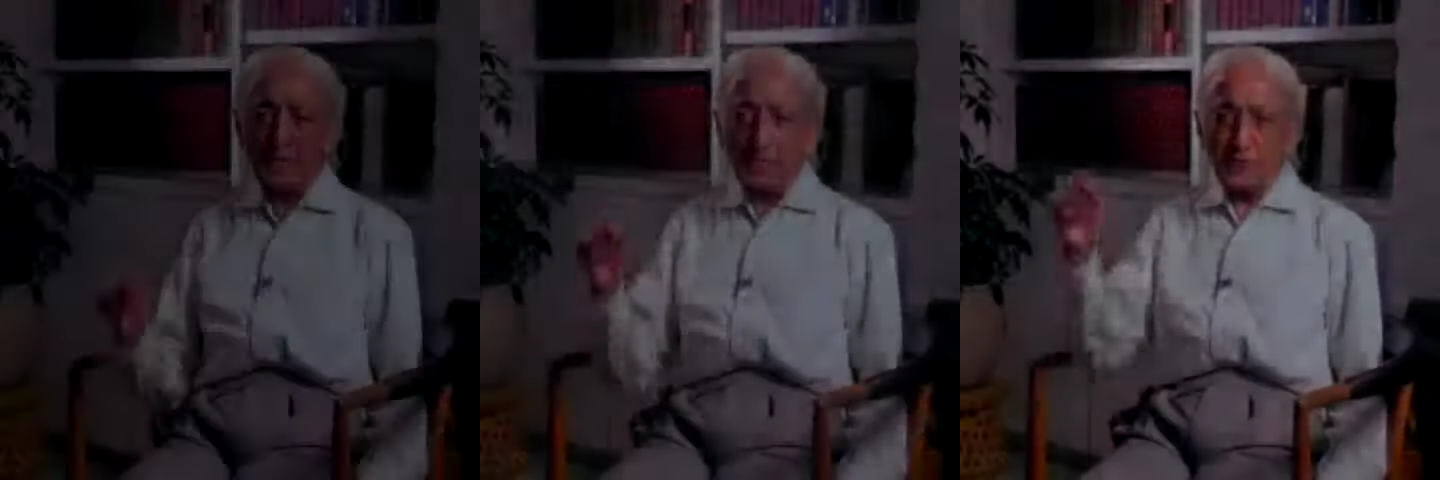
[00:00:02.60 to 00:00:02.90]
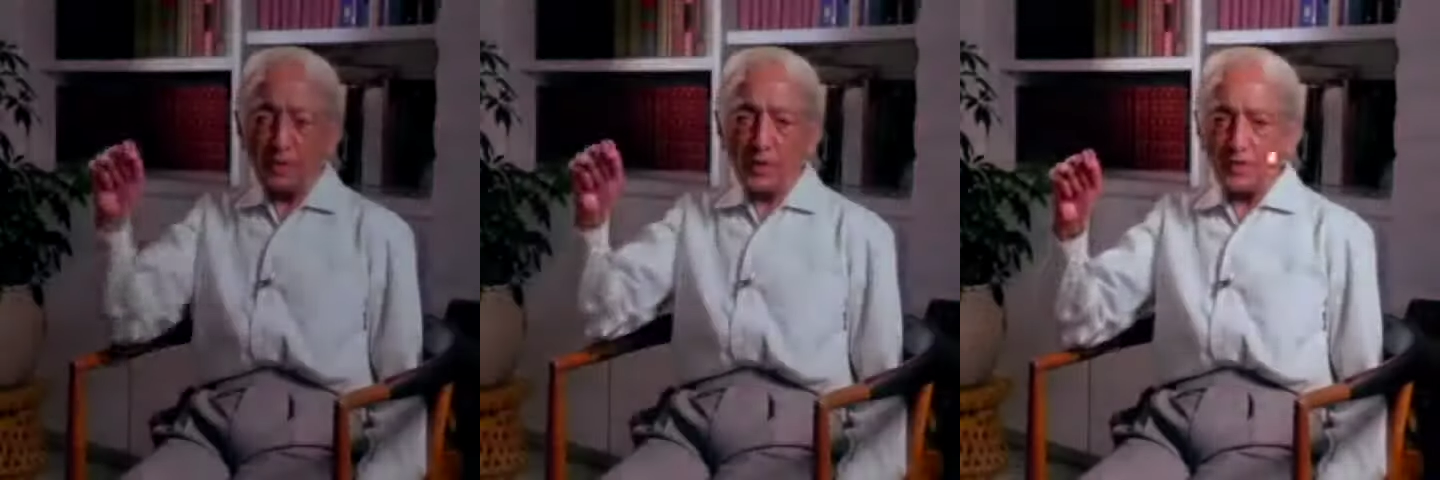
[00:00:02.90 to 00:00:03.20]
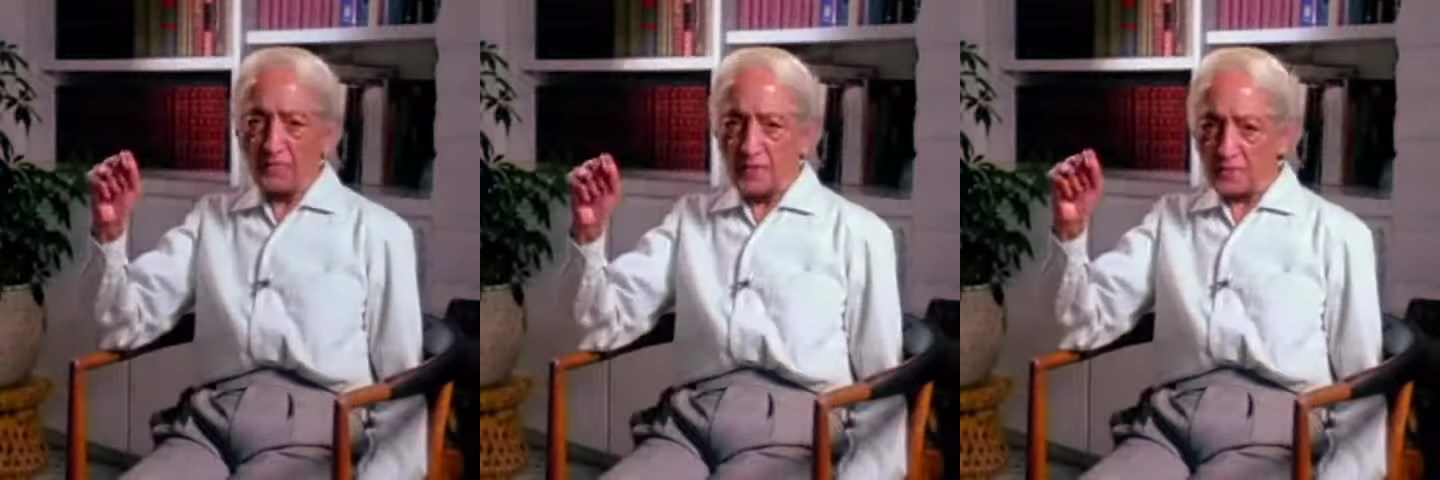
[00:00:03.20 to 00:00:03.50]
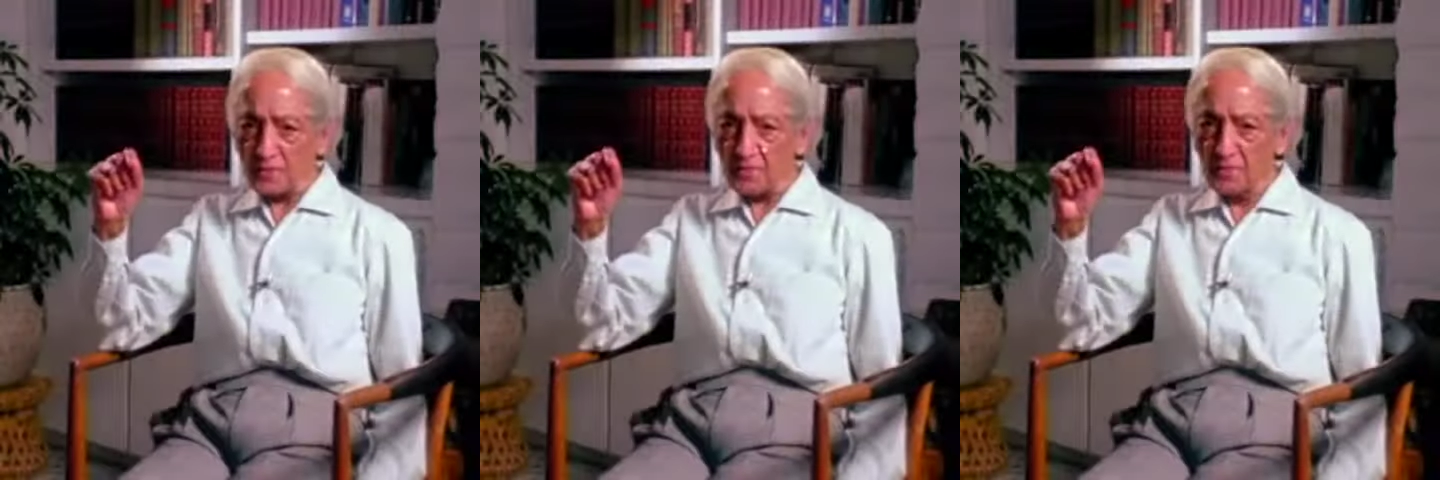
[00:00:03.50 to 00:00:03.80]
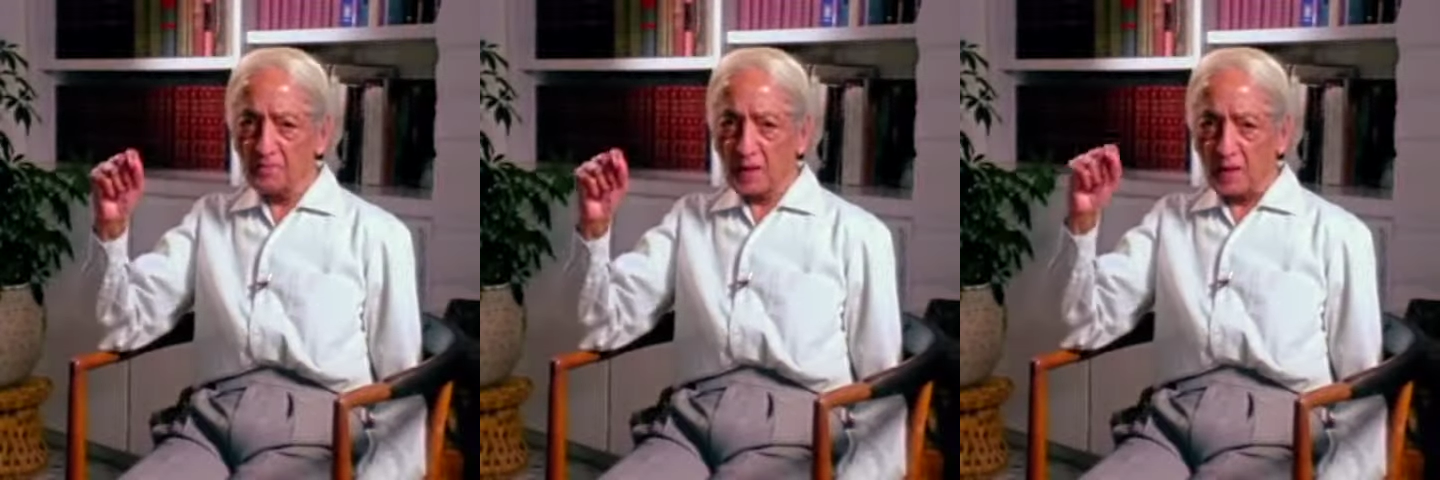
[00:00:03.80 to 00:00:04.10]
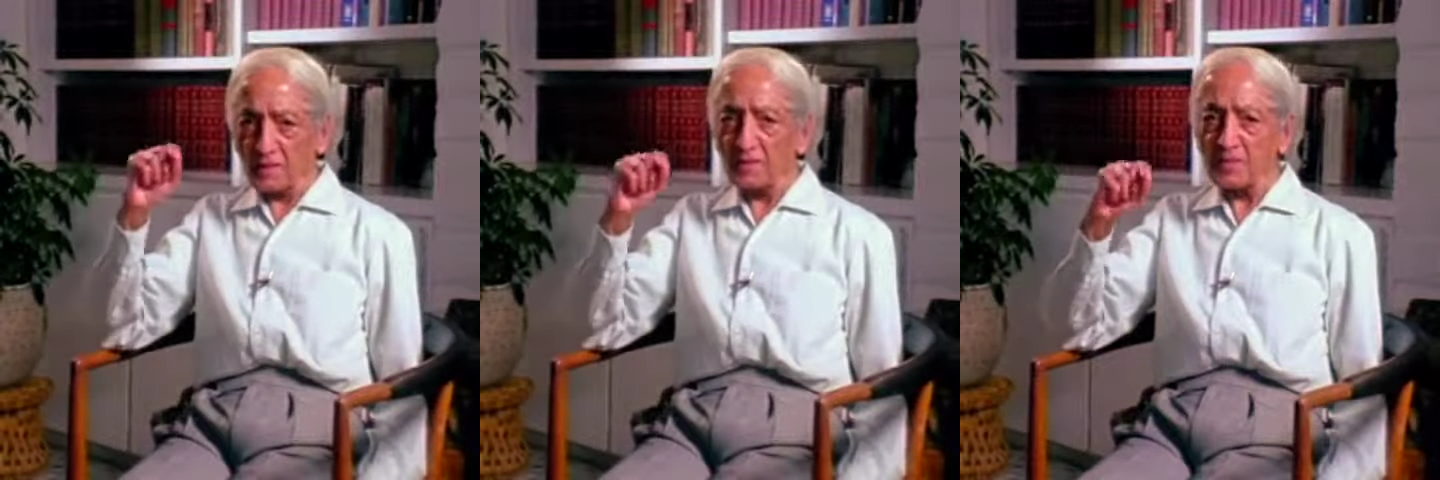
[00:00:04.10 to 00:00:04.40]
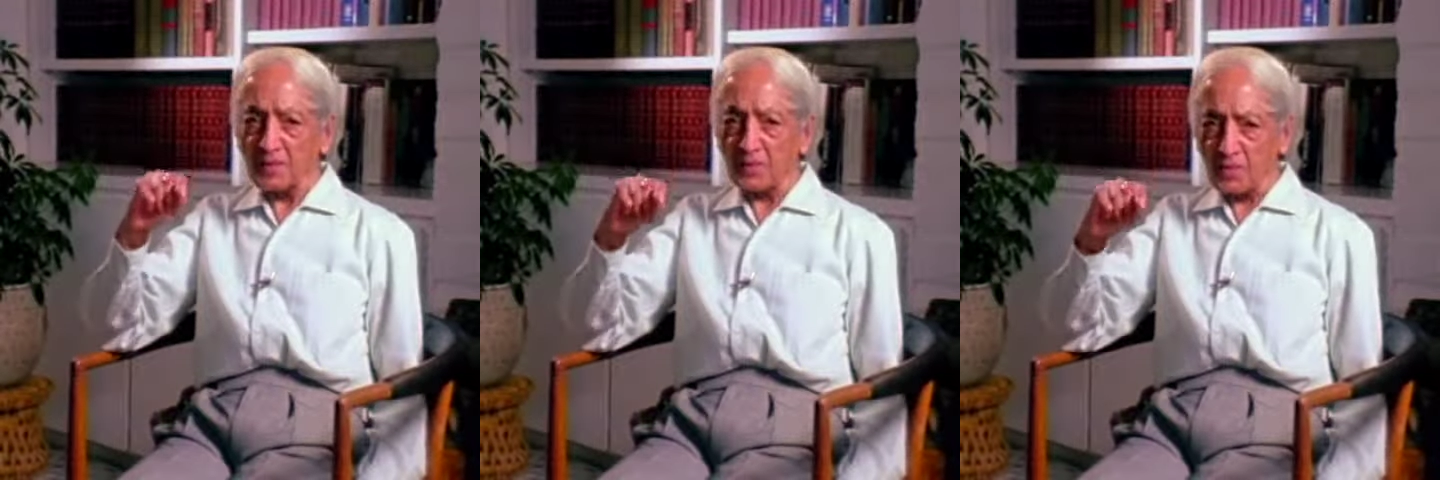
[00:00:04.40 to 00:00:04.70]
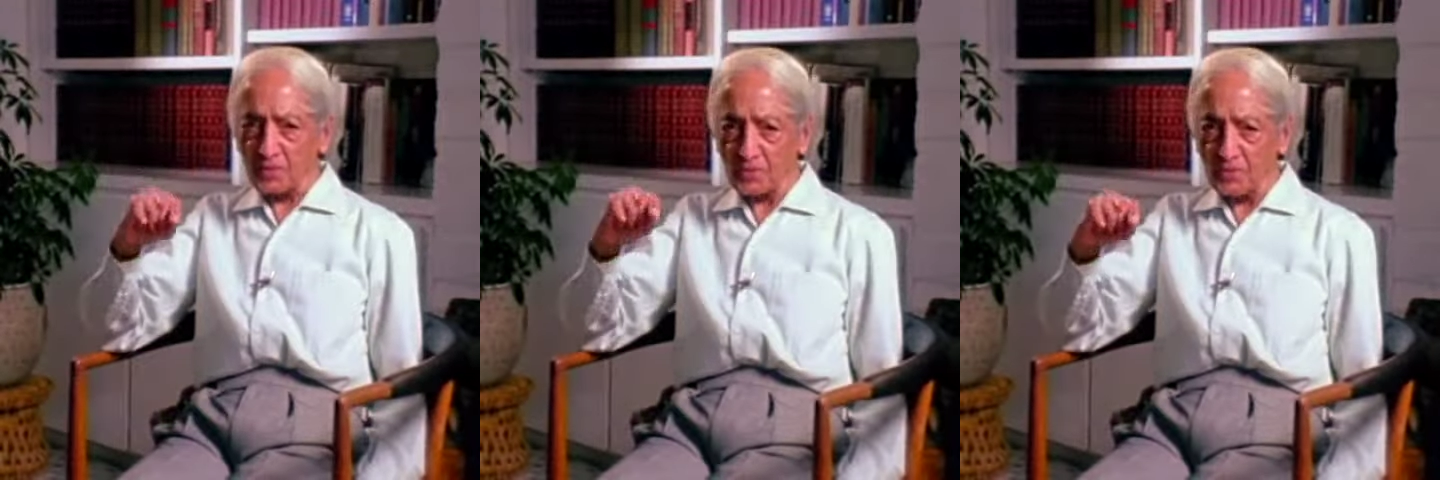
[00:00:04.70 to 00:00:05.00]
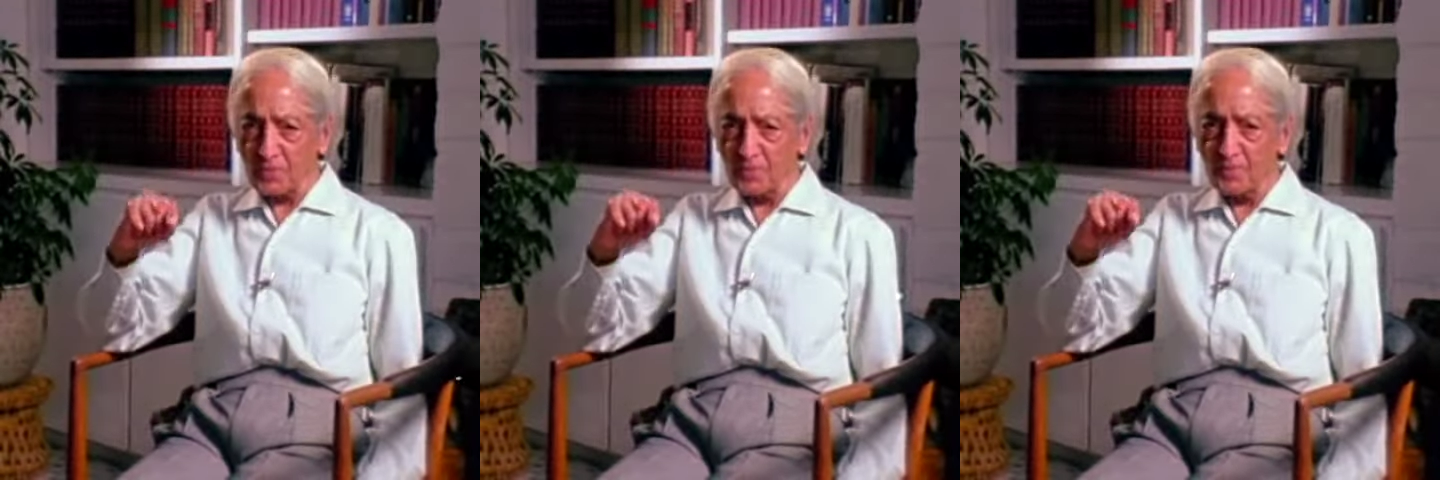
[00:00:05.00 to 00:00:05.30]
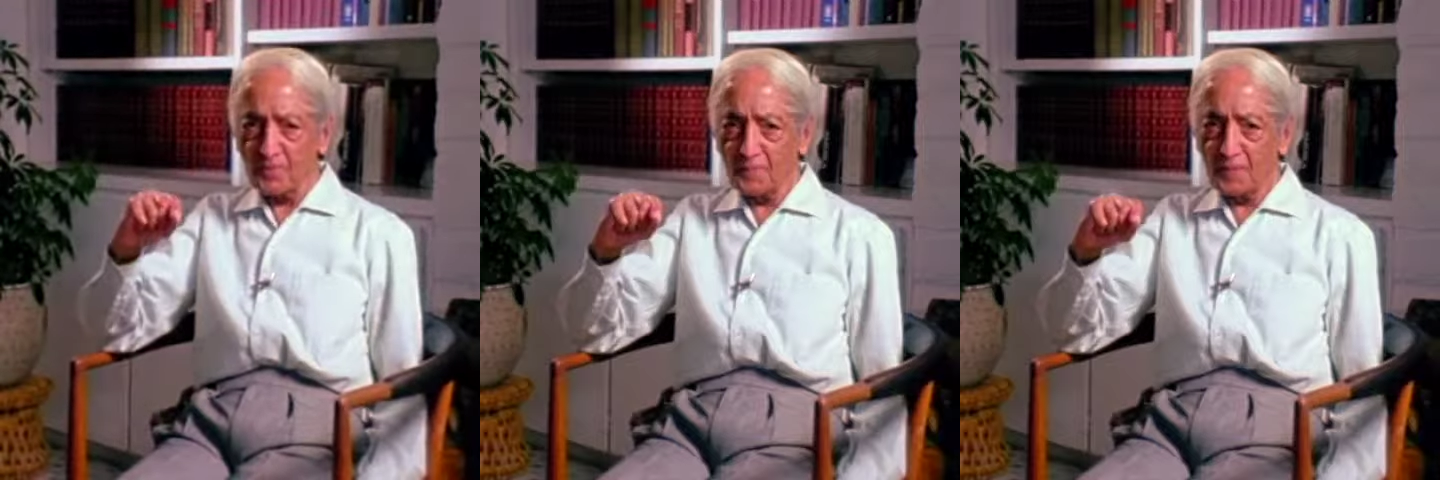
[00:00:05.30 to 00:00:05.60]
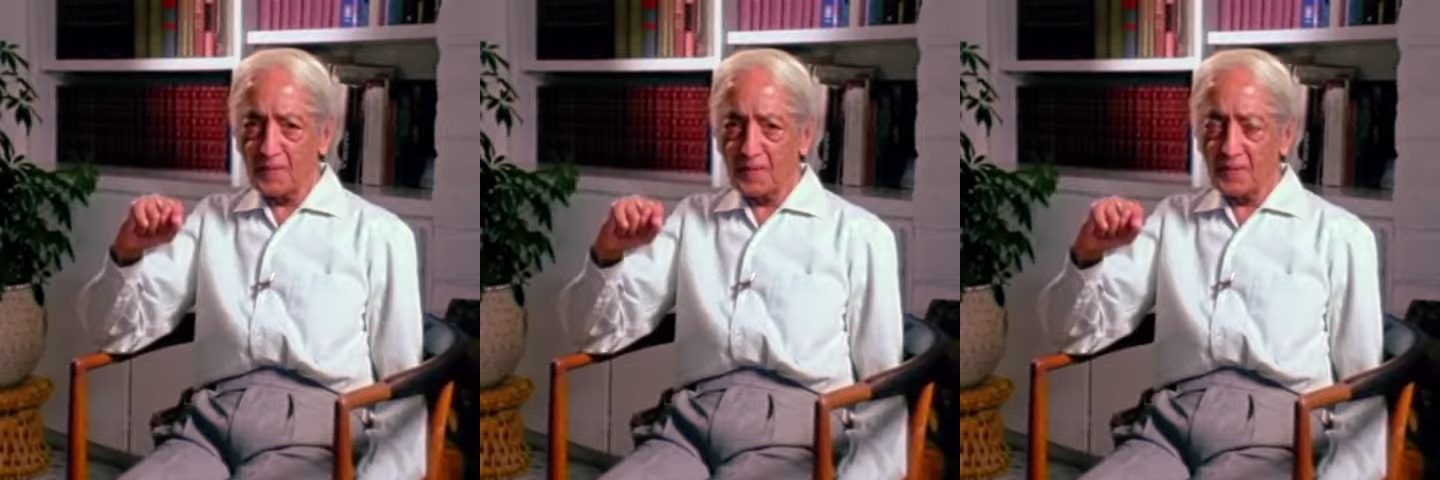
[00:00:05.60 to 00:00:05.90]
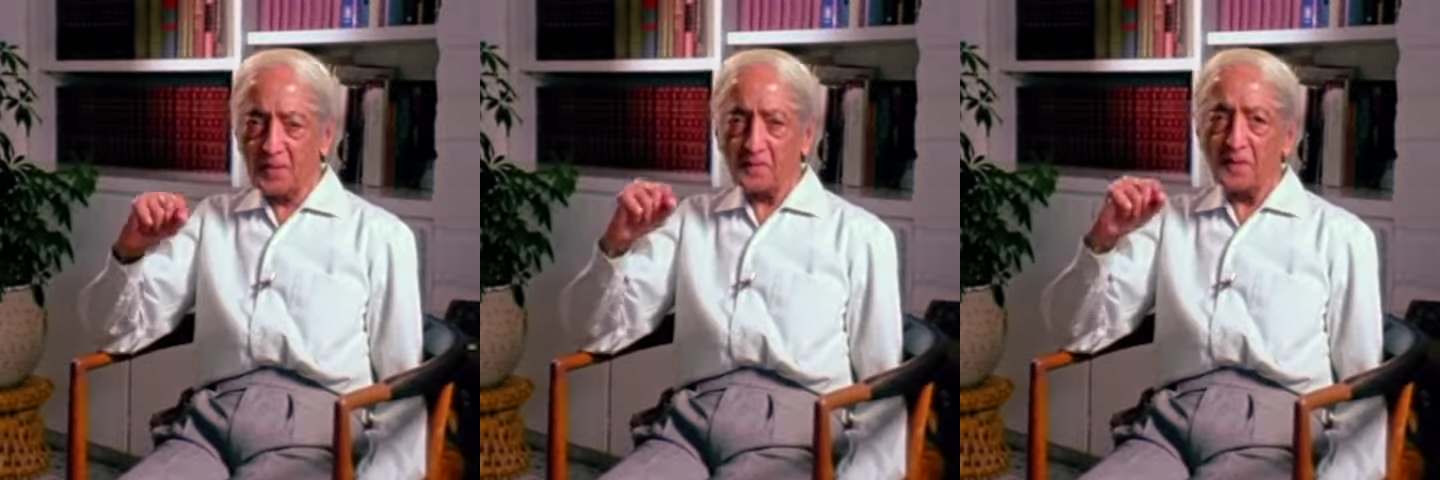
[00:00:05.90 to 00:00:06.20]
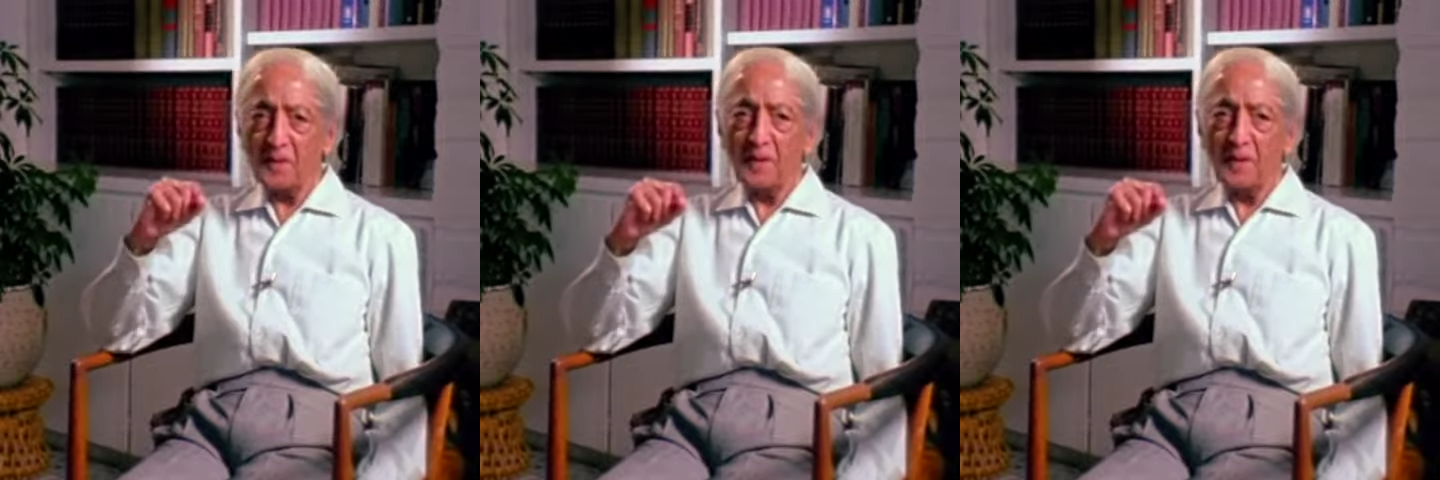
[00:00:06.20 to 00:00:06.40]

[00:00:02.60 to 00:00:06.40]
each one of us asked that question, not